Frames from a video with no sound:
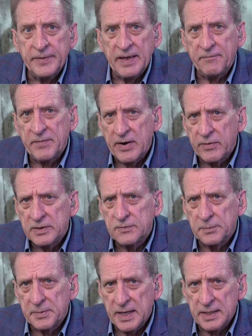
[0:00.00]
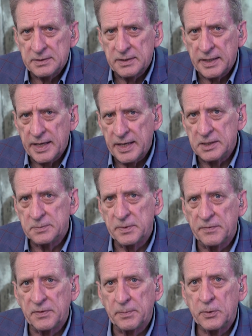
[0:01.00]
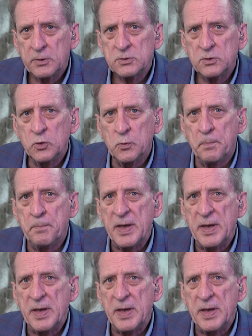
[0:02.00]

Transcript: That varies from case to case, but if the person who